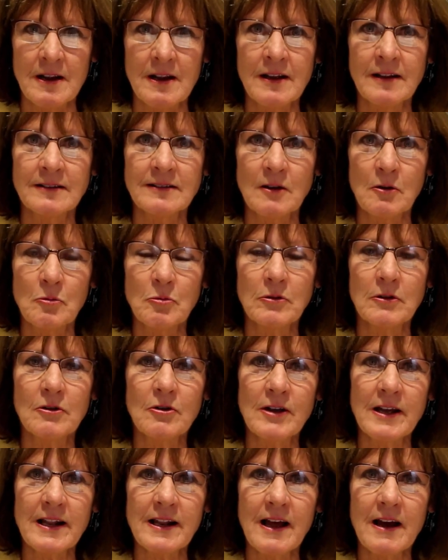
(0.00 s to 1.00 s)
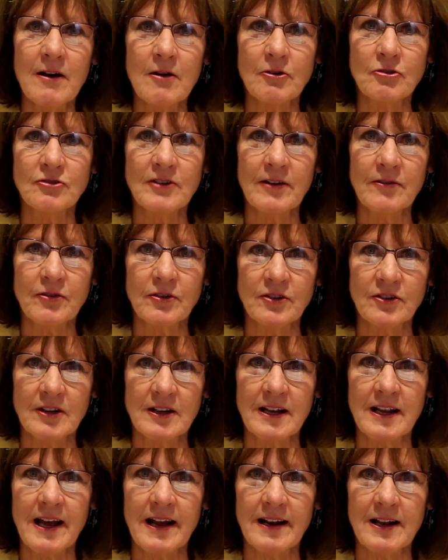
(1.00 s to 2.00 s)
So look at our Jefferson
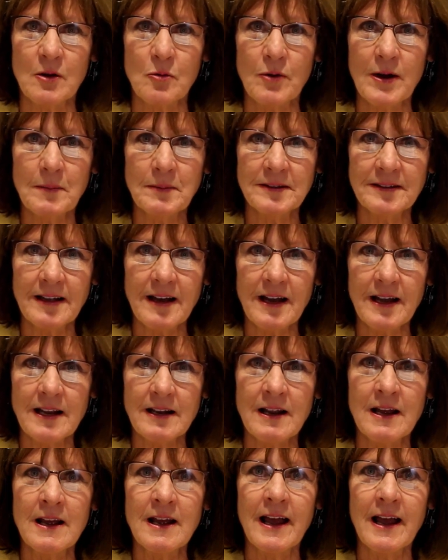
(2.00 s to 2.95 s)
County website